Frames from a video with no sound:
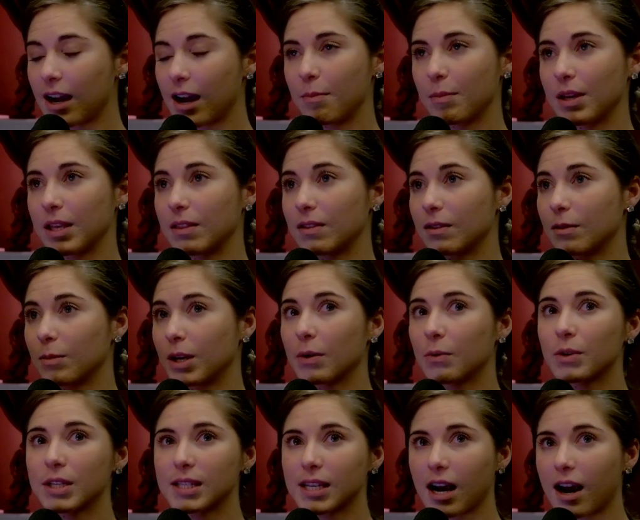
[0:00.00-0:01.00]
I mean, the man
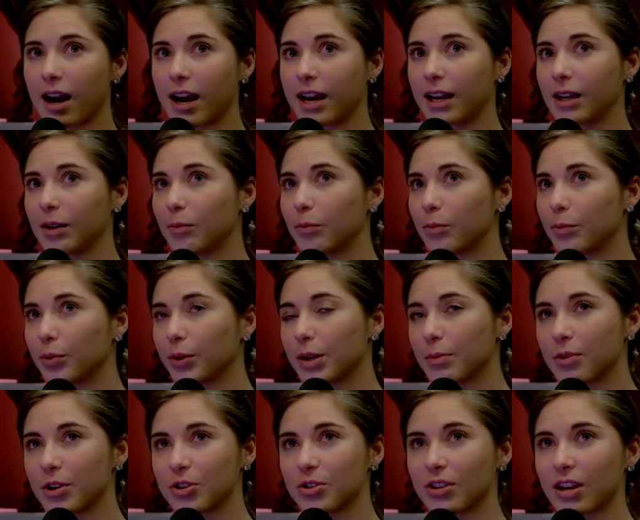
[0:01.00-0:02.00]
was tying pretty
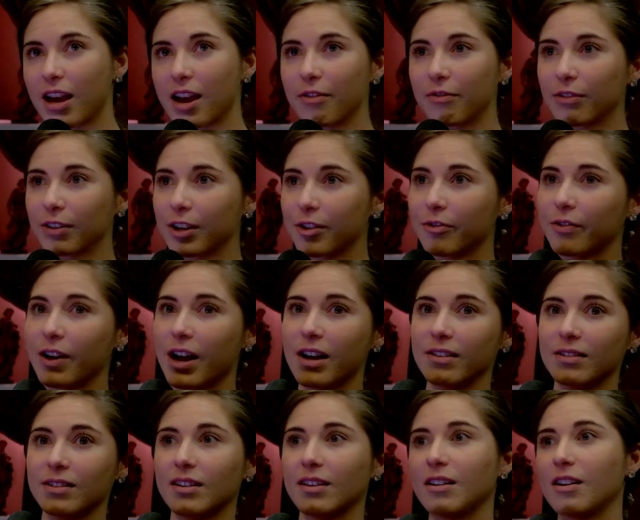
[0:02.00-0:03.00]
much every
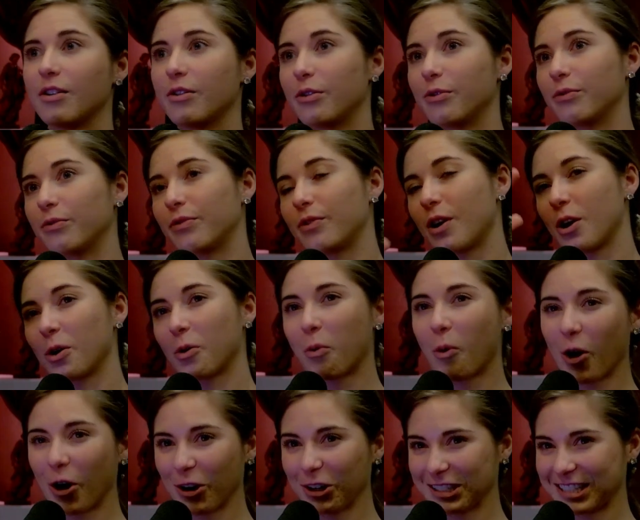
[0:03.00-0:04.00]
facet of our
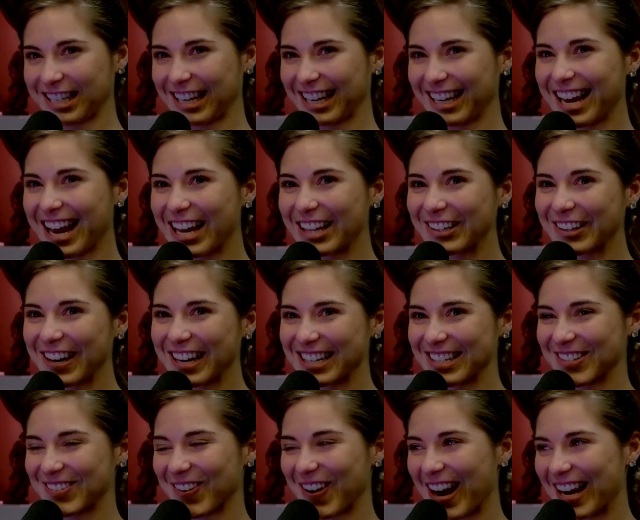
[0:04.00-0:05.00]
world together in
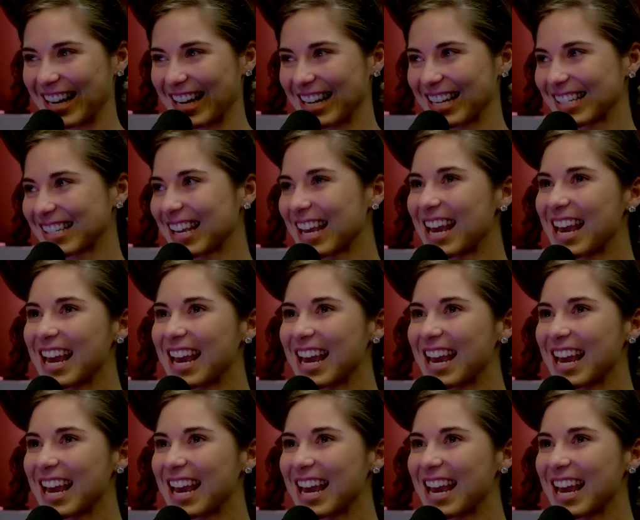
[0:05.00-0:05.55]
his writings.